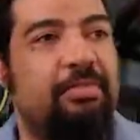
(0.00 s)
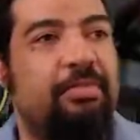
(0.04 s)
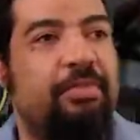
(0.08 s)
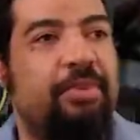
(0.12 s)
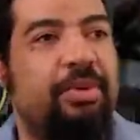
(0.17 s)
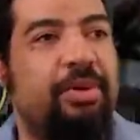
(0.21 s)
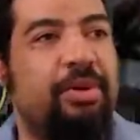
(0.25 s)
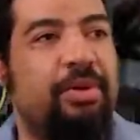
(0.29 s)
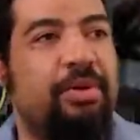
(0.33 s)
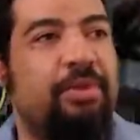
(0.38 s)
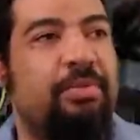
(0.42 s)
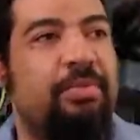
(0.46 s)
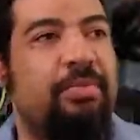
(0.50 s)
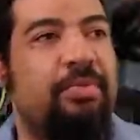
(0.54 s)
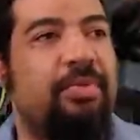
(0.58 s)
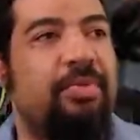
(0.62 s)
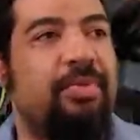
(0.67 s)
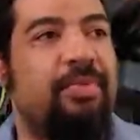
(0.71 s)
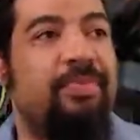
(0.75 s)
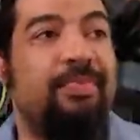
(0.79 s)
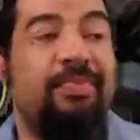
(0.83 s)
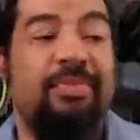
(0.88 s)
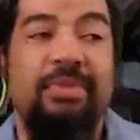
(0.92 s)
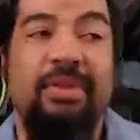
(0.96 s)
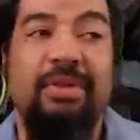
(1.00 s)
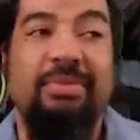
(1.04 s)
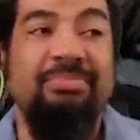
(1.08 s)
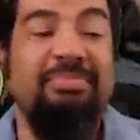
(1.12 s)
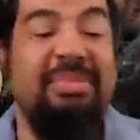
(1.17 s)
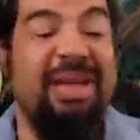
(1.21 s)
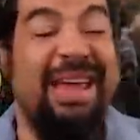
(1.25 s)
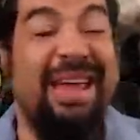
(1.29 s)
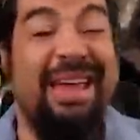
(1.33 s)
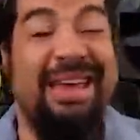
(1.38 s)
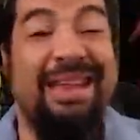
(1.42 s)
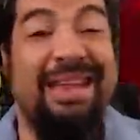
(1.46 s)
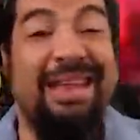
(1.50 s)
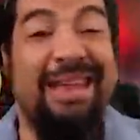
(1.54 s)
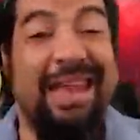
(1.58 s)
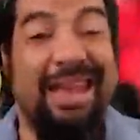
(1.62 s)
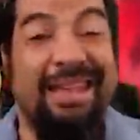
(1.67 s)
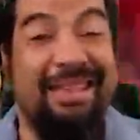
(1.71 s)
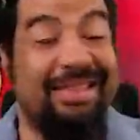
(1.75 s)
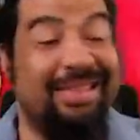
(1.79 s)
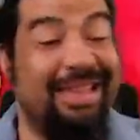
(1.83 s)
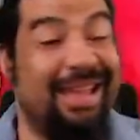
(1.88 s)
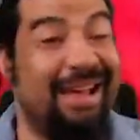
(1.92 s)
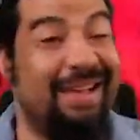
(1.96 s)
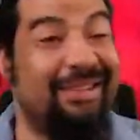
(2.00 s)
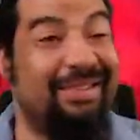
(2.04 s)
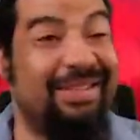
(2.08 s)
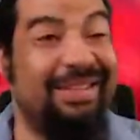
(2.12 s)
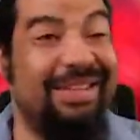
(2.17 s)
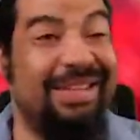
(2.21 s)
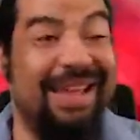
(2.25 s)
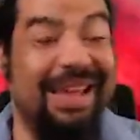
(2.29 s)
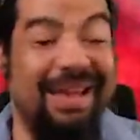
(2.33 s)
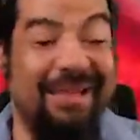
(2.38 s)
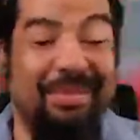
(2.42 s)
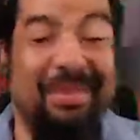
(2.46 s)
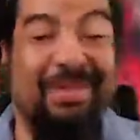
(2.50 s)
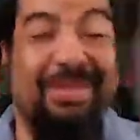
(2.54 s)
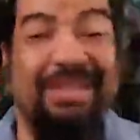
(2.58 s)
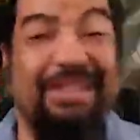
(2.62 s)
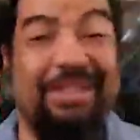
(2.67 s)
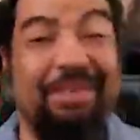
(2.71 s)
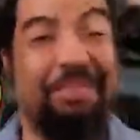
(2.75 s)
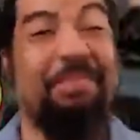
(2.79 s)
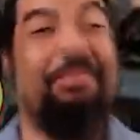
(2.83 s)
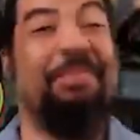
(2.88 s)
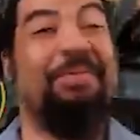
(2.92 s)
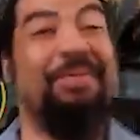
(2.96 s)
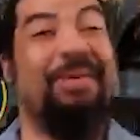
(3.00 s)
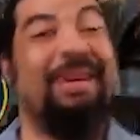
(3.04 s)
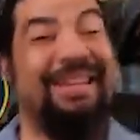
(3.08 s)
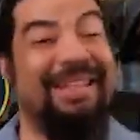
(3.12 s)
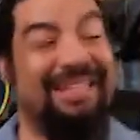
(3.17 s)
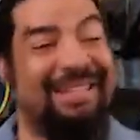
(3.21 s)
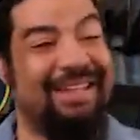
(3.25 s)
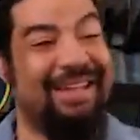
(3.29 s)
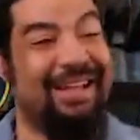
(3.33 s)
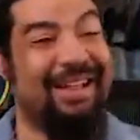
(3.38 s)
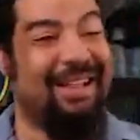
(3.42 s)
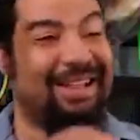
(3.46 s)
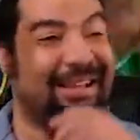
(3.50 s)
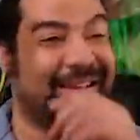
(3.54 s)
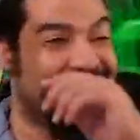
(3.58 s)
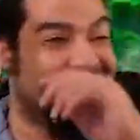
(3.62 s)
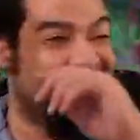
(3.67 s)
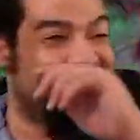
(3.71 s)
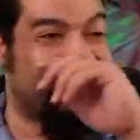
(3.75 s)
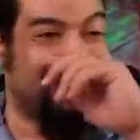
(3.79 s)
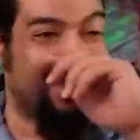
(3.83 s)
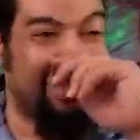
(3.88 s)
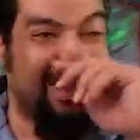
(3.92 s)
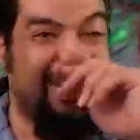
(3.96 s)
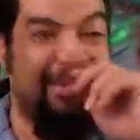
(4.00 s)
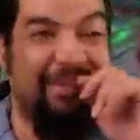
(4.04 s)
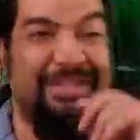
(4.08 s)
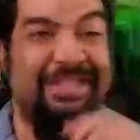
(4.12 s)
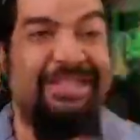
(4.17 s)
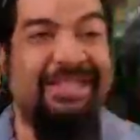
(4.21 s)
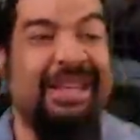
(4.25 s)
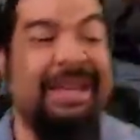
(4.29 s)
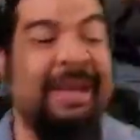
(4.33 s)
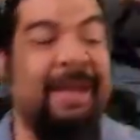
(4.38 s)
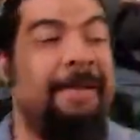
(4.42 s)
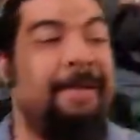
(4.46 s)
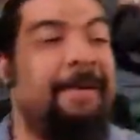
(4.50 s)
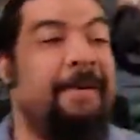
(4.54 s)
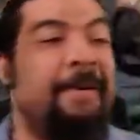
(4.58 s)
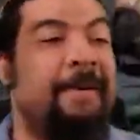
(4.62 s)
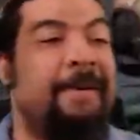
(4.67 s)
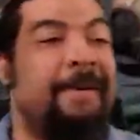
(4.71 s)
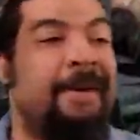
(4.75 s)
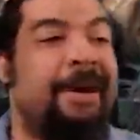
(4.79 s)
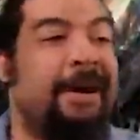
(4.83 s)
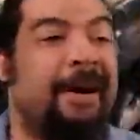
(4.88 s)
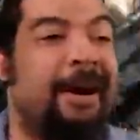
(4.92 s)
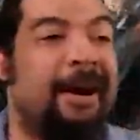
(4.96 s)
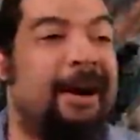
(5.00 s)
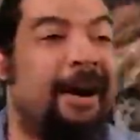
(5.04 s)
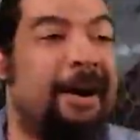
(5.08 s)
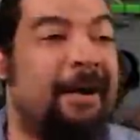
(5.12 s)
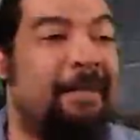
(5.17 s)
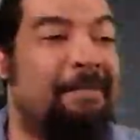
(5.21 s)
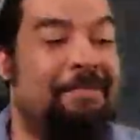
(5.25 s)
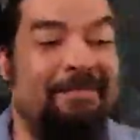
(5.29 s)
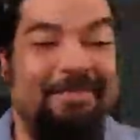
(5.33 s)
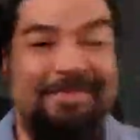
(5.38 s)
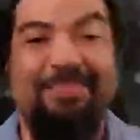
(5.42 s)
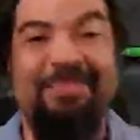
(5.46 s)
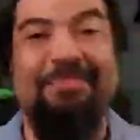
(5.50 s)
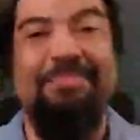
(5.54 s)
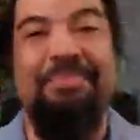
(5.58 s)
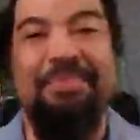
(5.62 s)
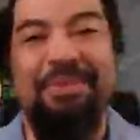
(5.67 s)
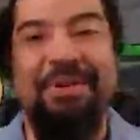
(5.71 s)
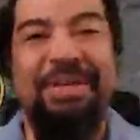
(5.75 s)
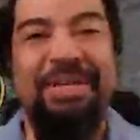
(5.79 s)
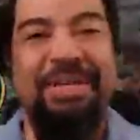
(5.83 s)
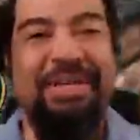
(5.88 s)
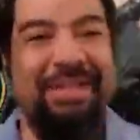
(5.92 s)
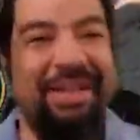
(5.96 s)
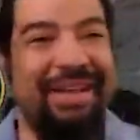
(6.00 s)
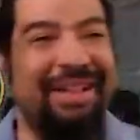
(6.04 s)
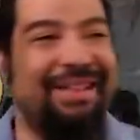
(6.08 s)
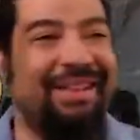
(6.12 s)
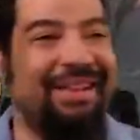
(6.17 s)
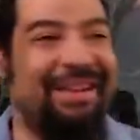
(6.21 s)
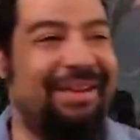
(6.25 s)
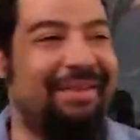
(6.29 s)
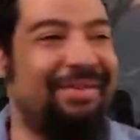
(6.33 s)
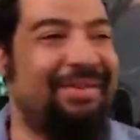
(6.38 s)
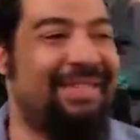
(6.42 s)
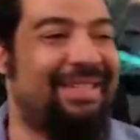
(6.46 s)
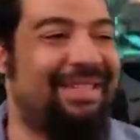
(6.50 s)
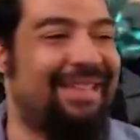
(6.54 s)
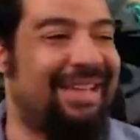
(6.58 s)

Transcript: Boom. 88,000 damage. That's pretty solid skill, I would say. Pretty solid, I would